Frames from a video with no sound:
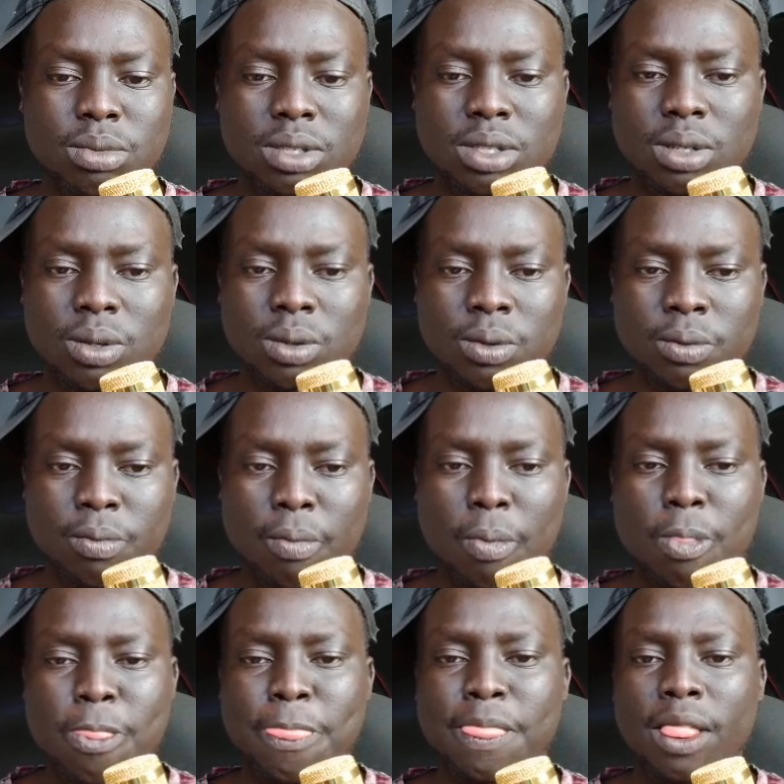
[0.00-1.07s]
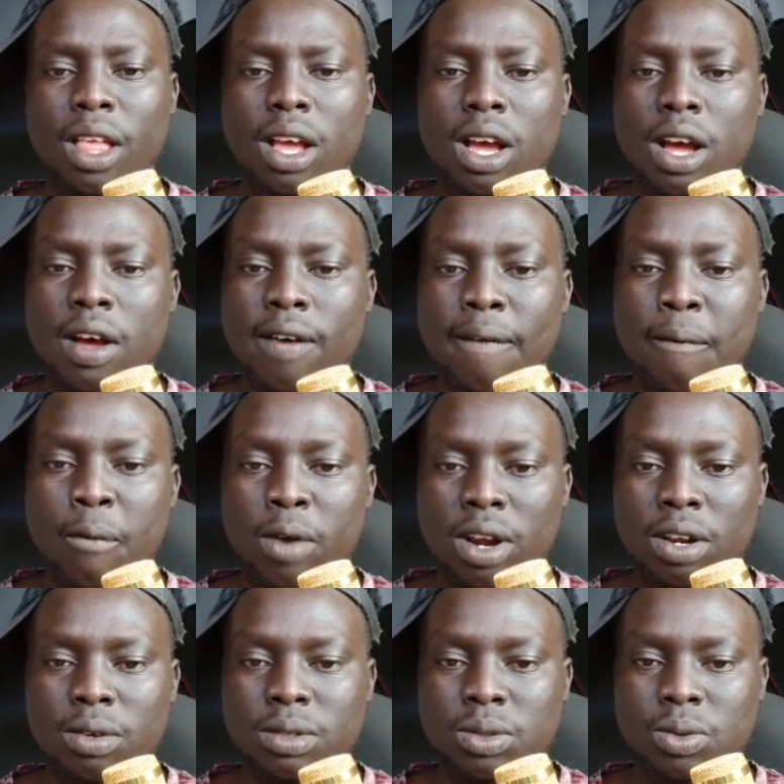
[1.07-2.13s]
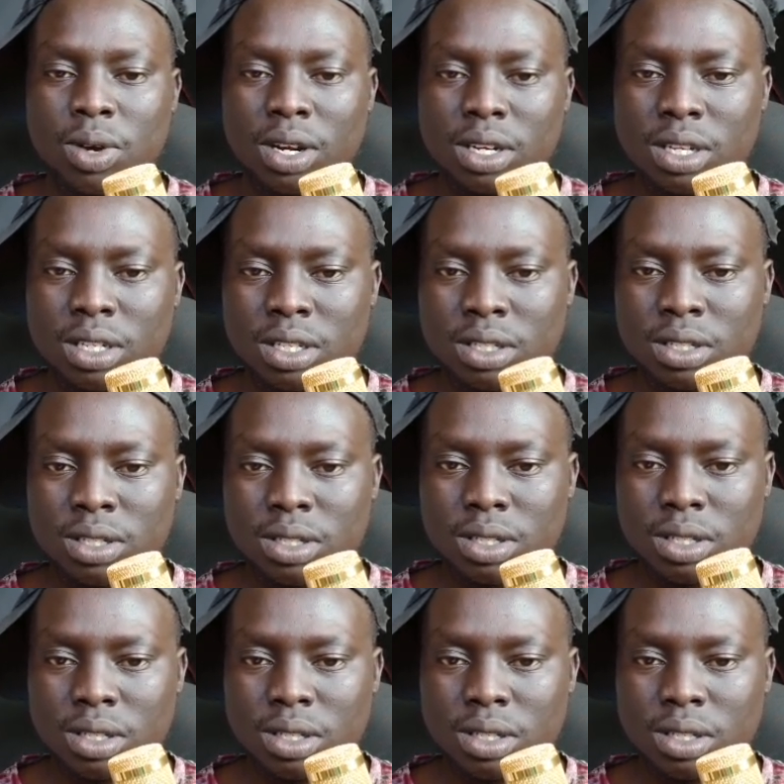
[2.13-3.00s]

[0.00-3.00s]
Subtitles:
to what I was working